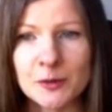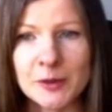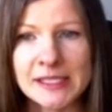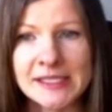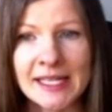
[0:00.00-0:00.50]

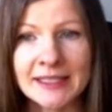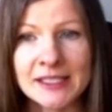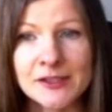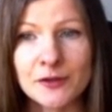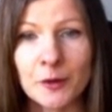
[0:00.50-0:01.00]
with
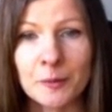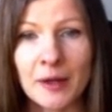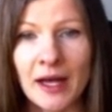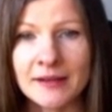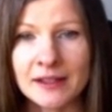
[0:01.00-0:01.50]
dentists from
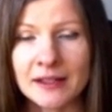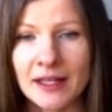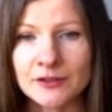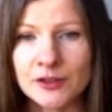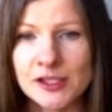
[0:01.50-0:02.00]
other
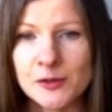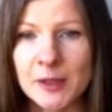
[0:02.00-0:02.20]
countries,